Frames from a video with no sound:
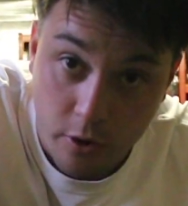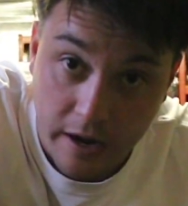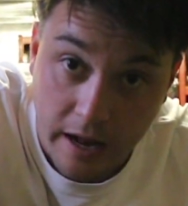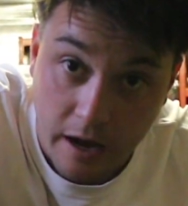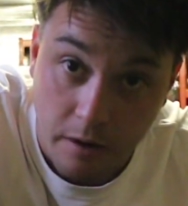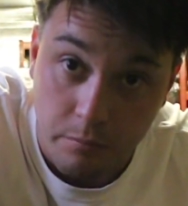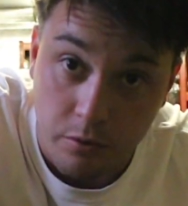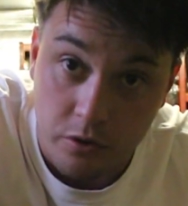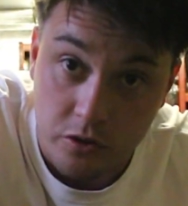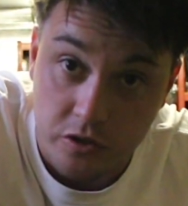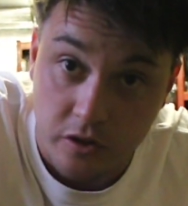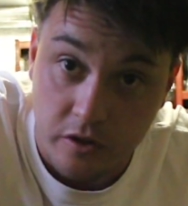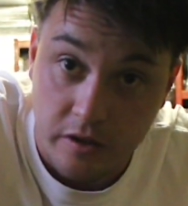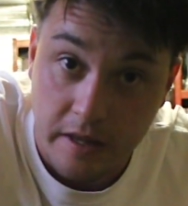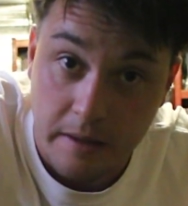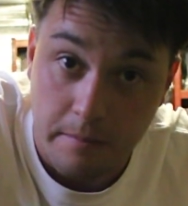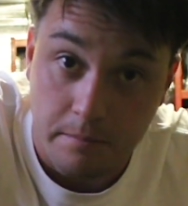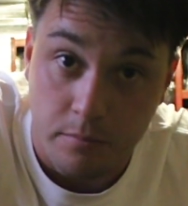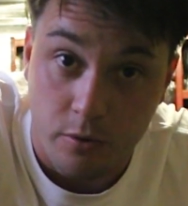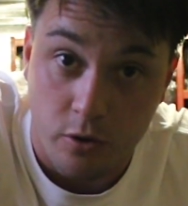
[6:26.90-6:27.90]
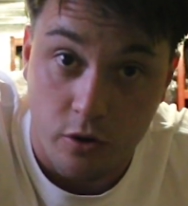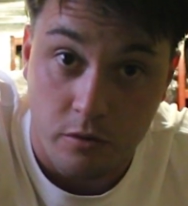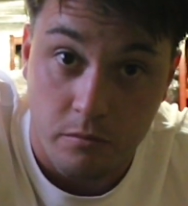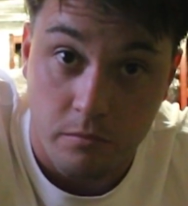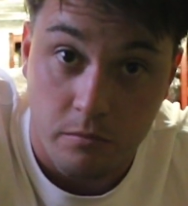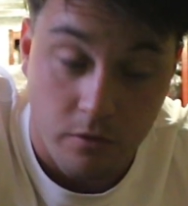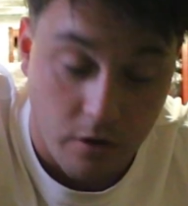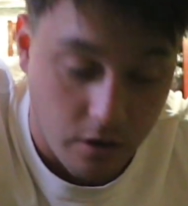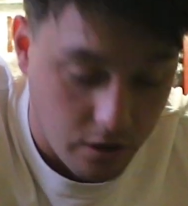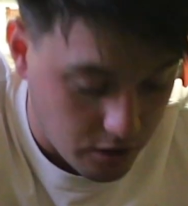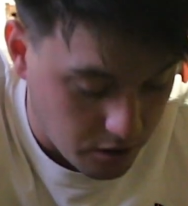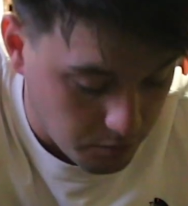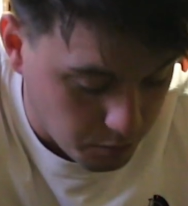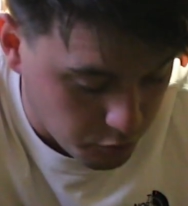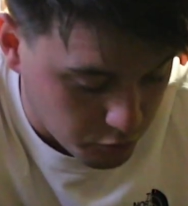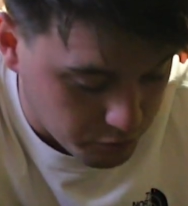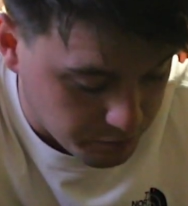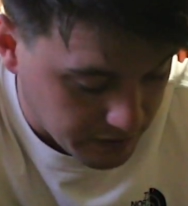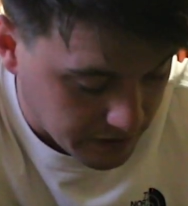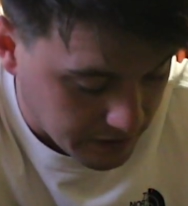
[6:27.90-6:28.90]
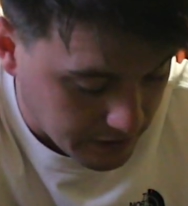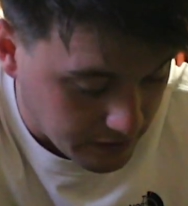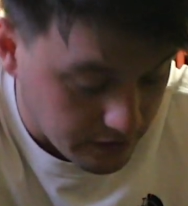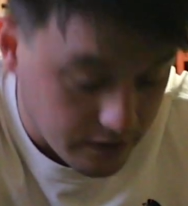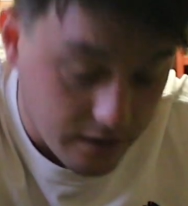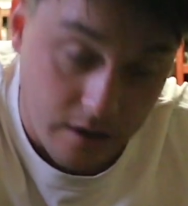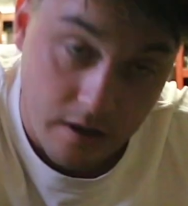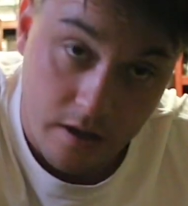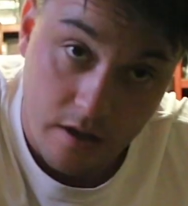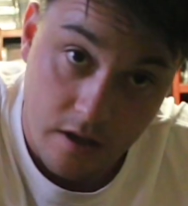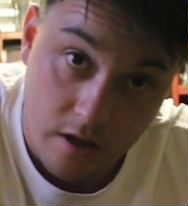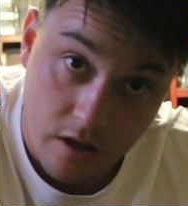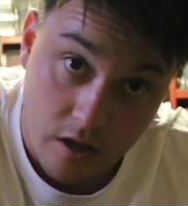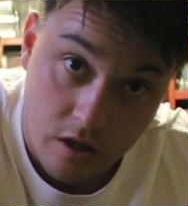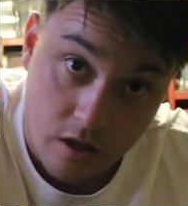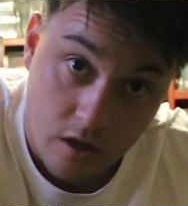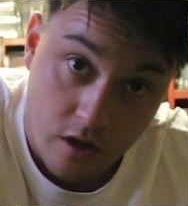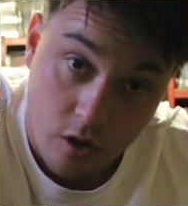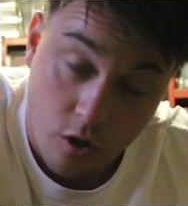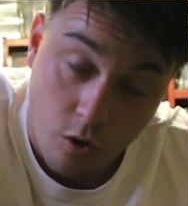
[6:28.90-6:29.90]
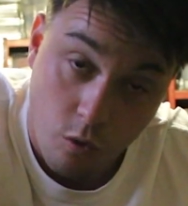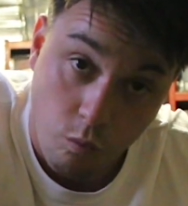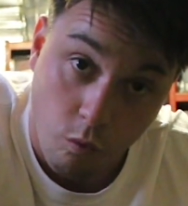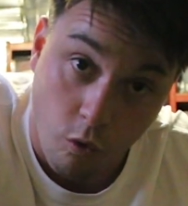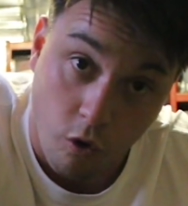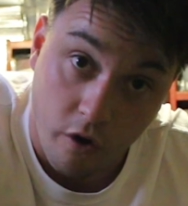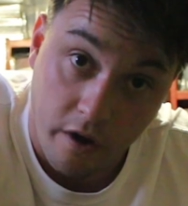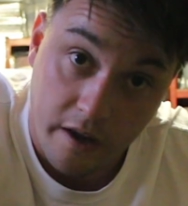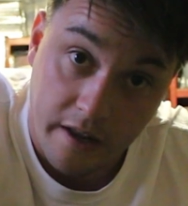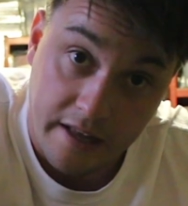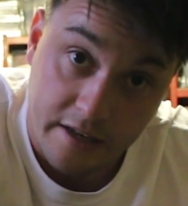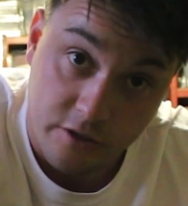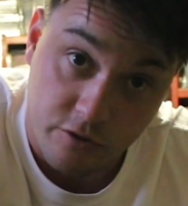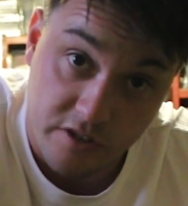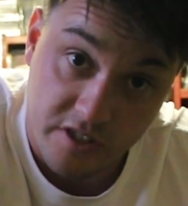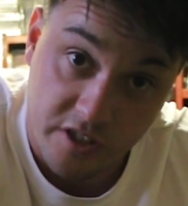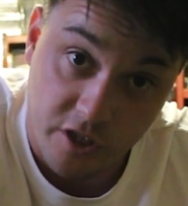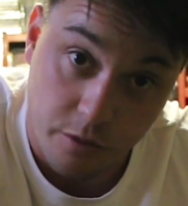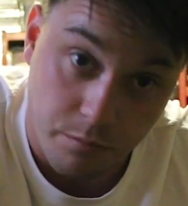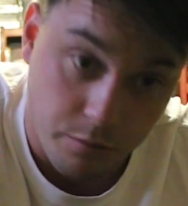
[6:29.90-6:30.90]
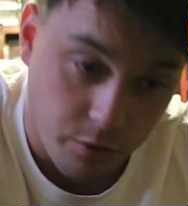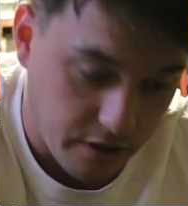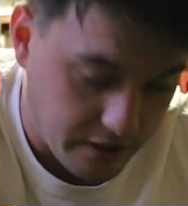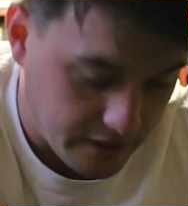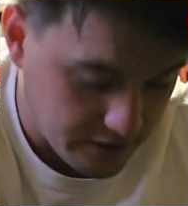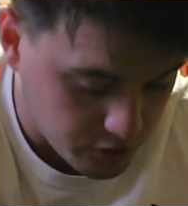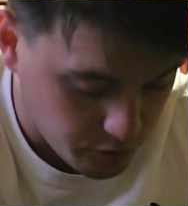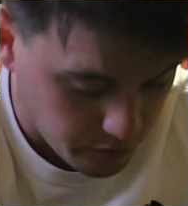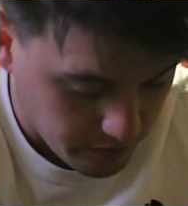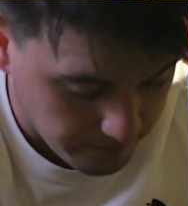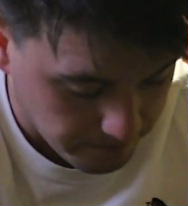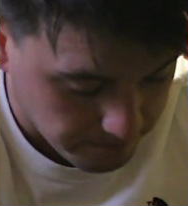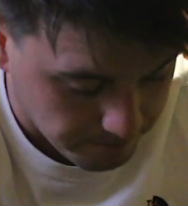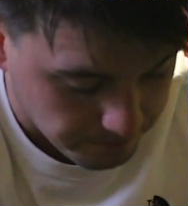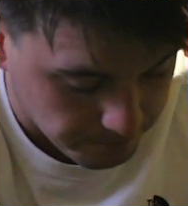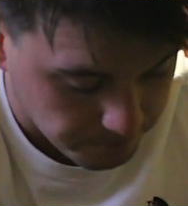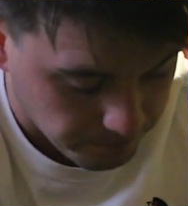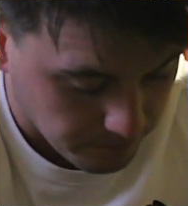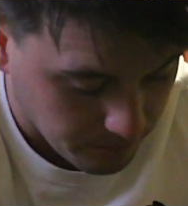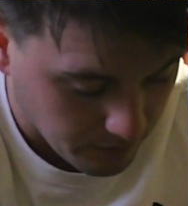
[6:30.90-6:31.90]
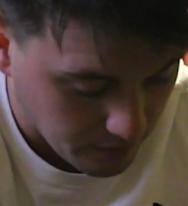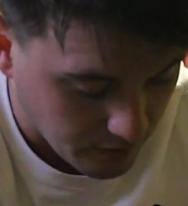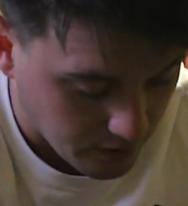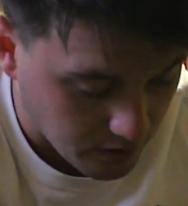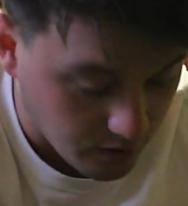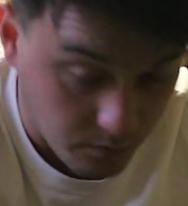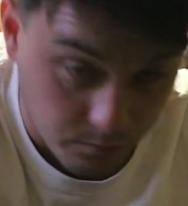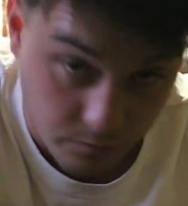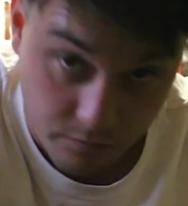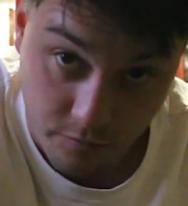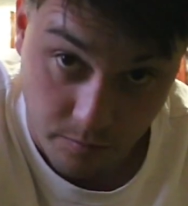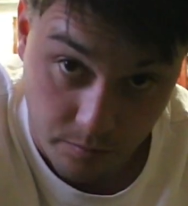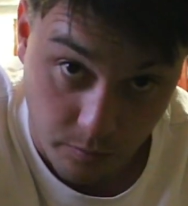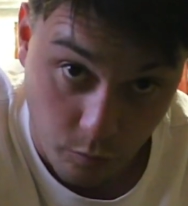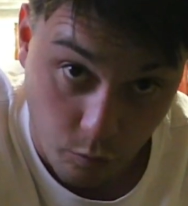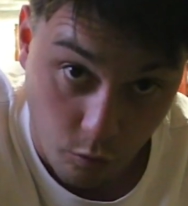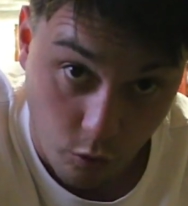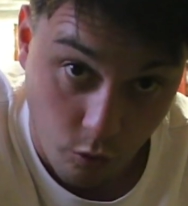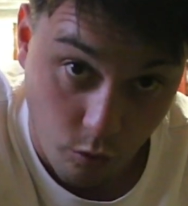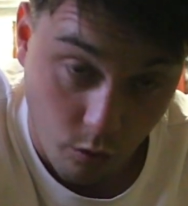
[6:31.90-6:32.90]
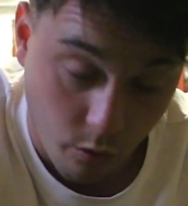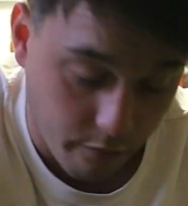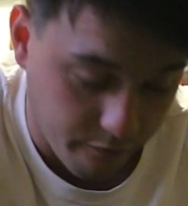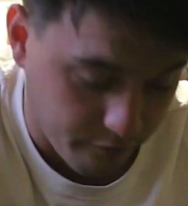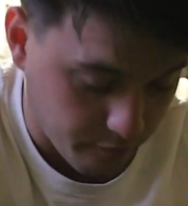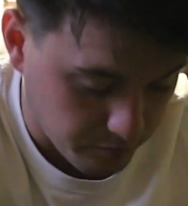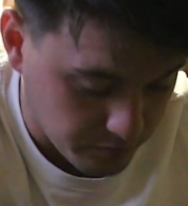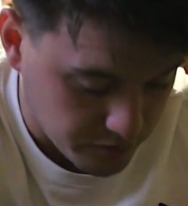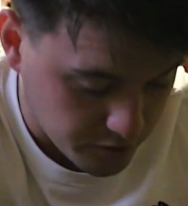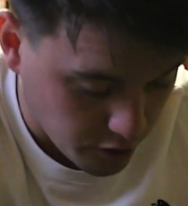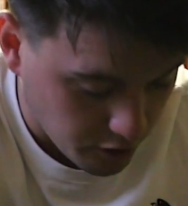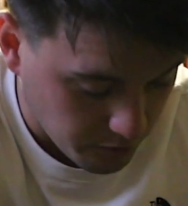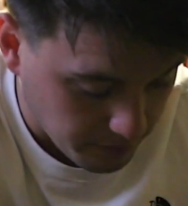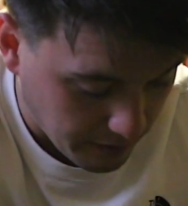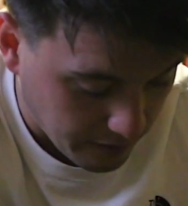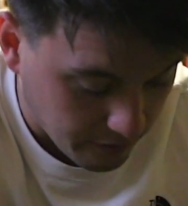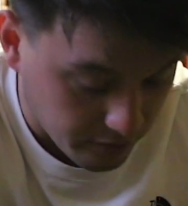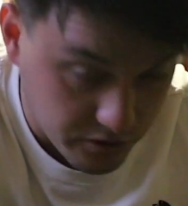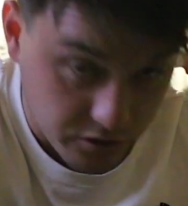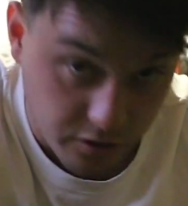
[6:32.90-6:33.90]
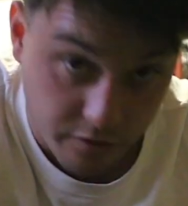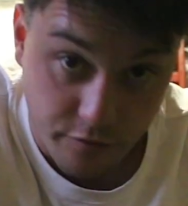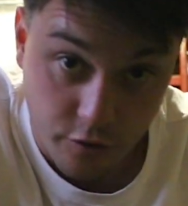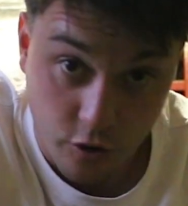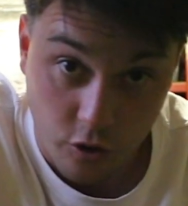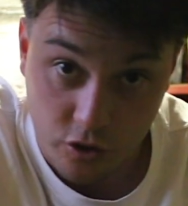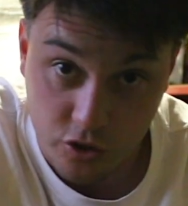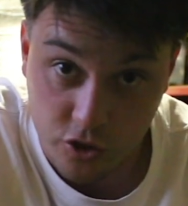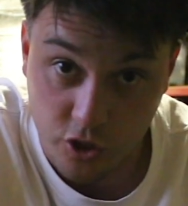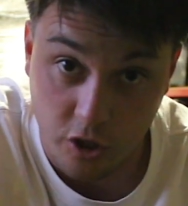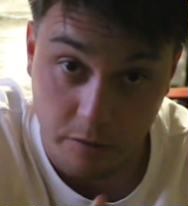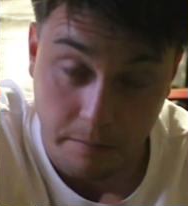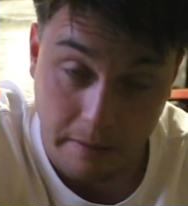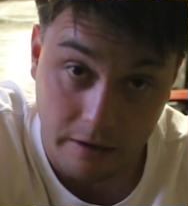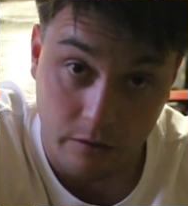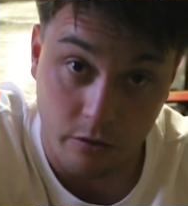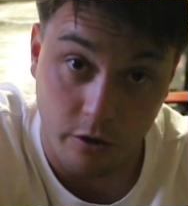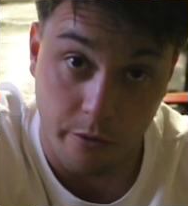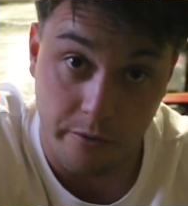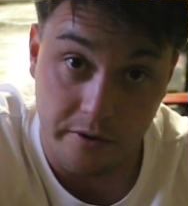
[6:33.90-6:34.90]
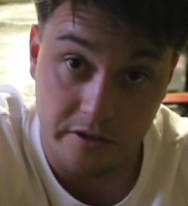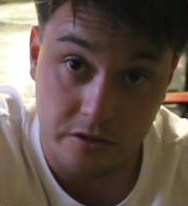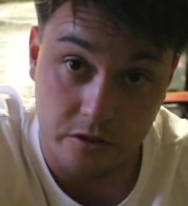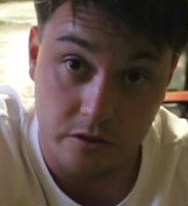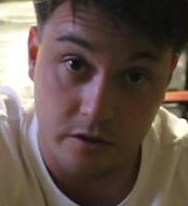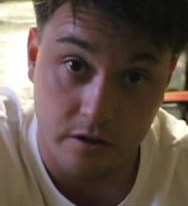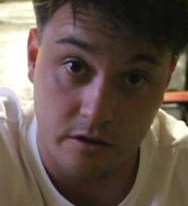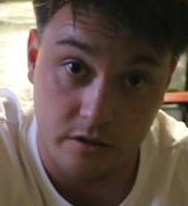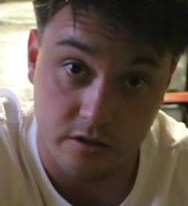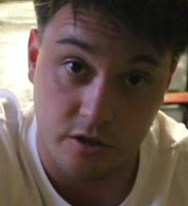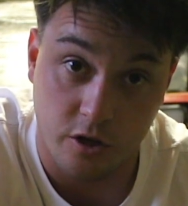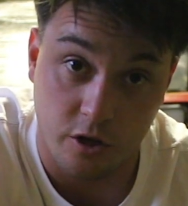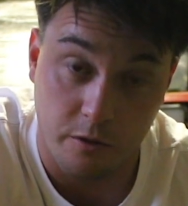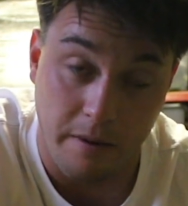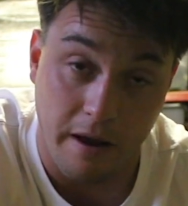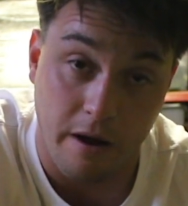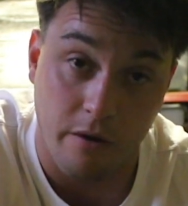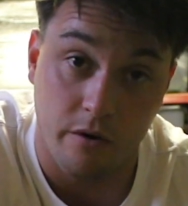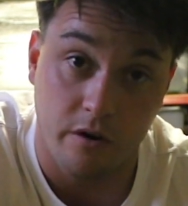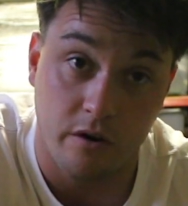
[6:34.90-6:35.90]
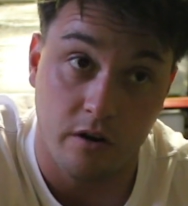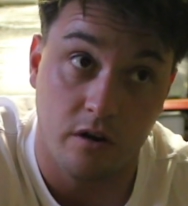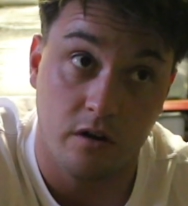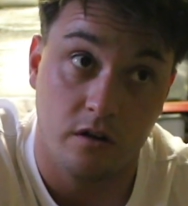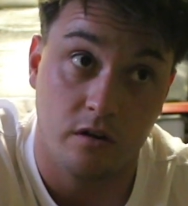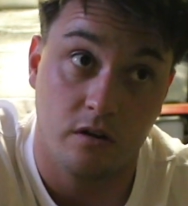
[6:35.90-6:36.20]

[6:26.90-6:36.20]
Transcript: and output, so the input would be what electricity you're putting into it from the wall or from solar power. So if you've got a solar panel solar power